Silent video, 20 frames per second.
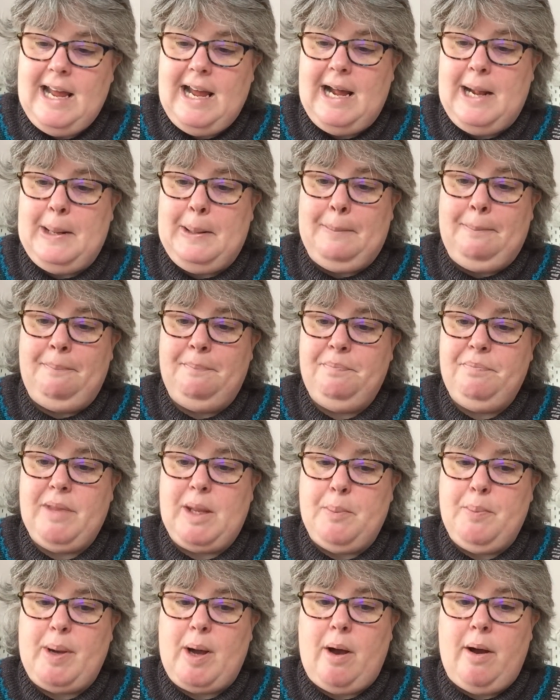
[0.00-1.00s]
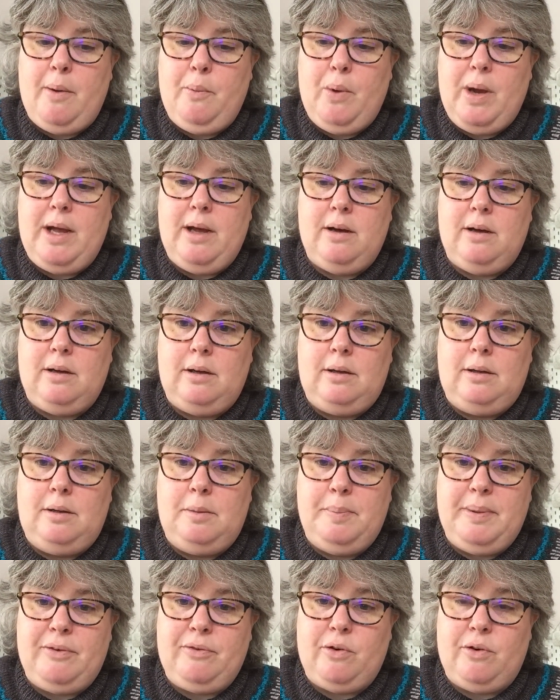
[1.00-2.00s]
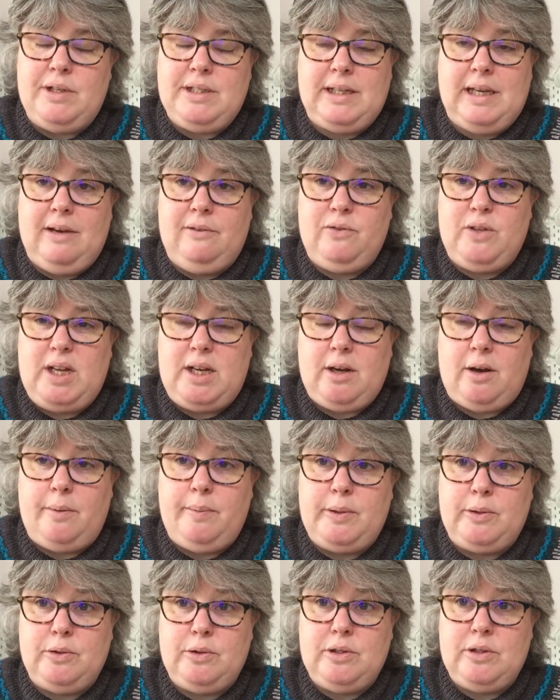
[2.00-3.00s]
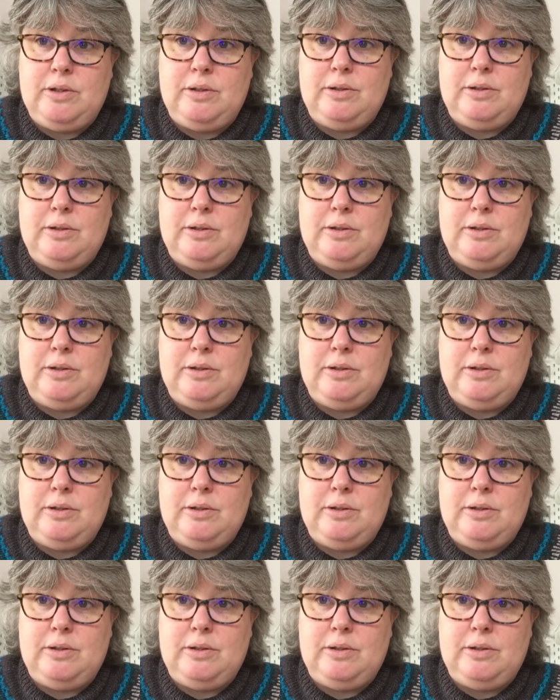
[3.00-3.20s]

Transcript: But I will, before it's gifted, I will